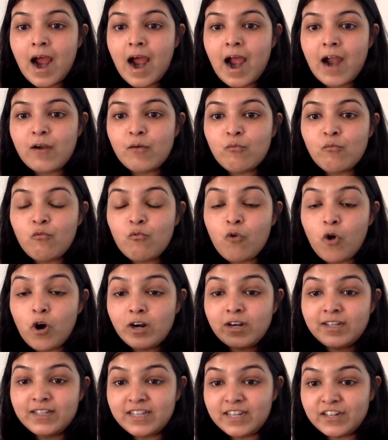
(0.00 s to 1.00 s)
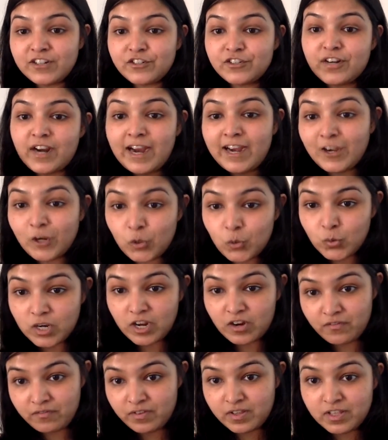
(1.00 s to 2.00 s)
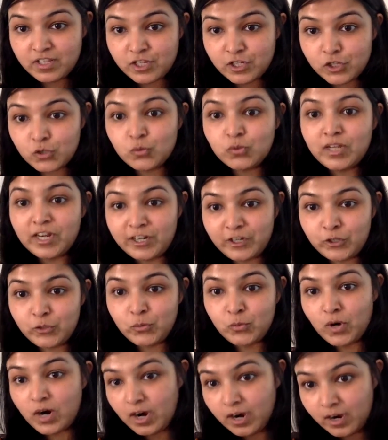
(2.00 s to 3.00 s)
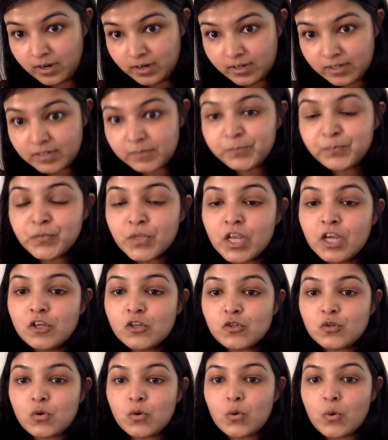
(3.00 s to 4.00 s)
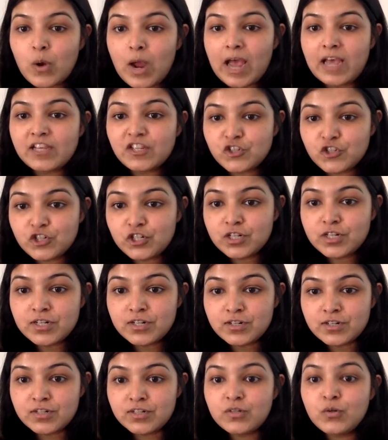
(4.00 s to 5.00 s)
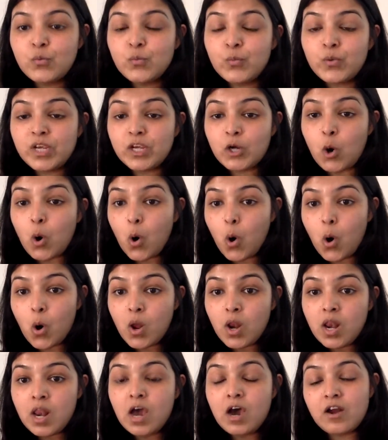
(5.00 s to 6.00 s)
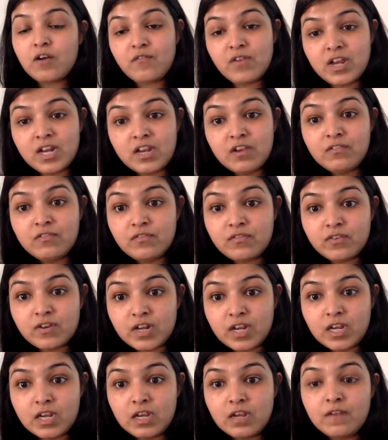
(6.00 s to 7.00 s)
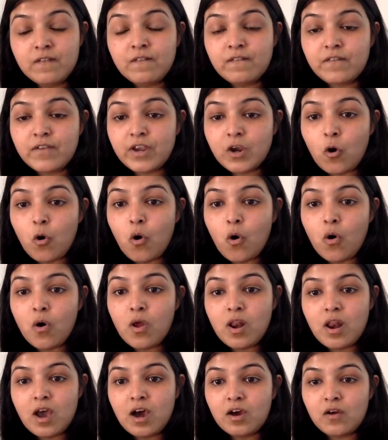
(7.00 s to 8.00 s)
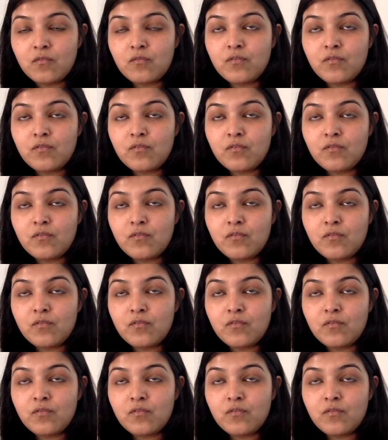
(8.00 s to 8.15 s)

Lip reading: and what they are trying to convince you that you are. So, as children, we all are very free, we all are